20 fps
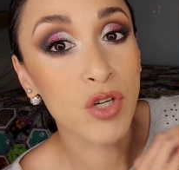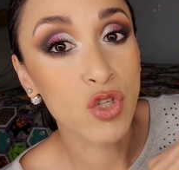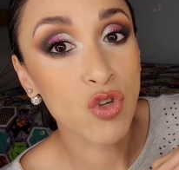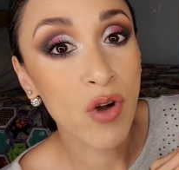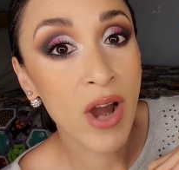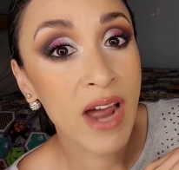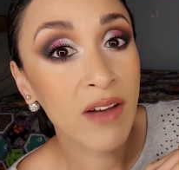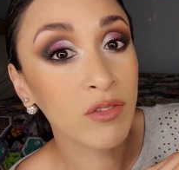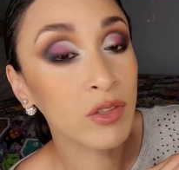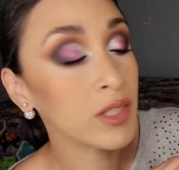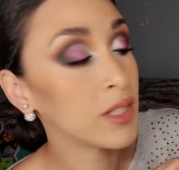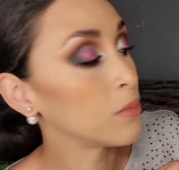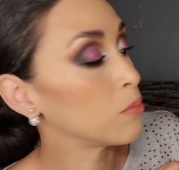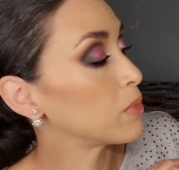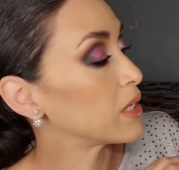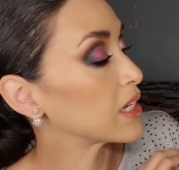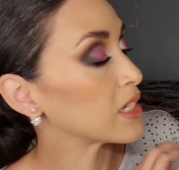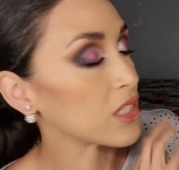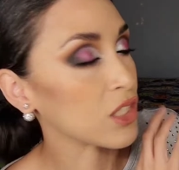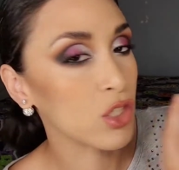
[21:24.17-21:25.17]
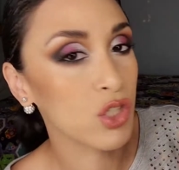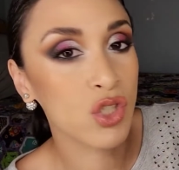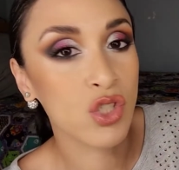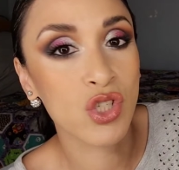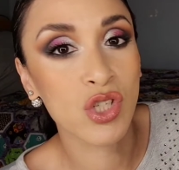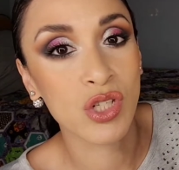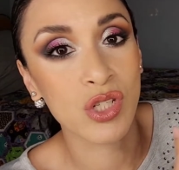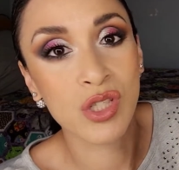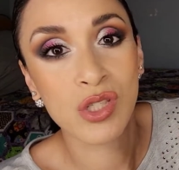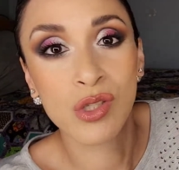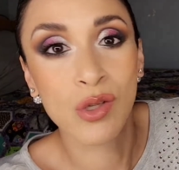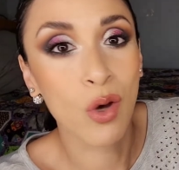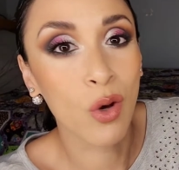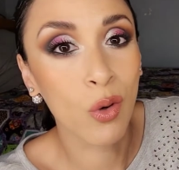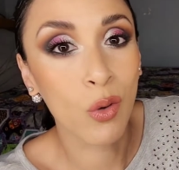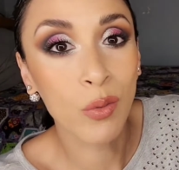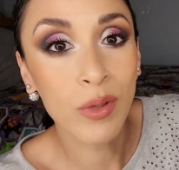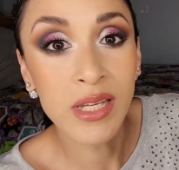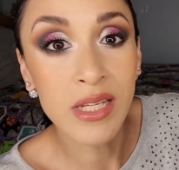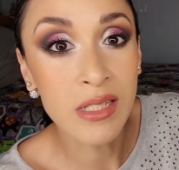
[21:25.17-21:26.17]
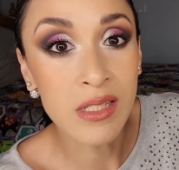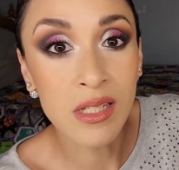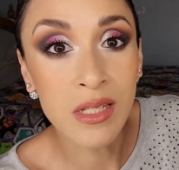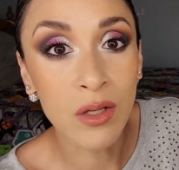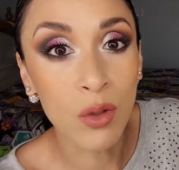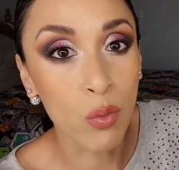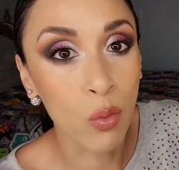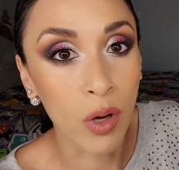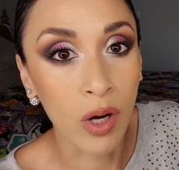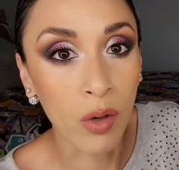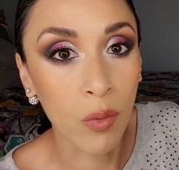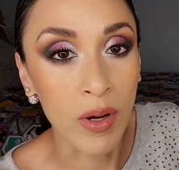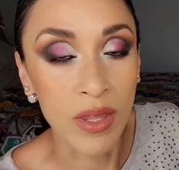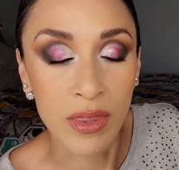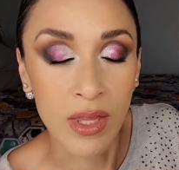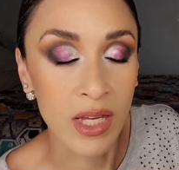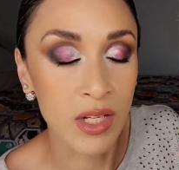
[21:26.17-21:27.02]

traveling because it's just so easy to work with.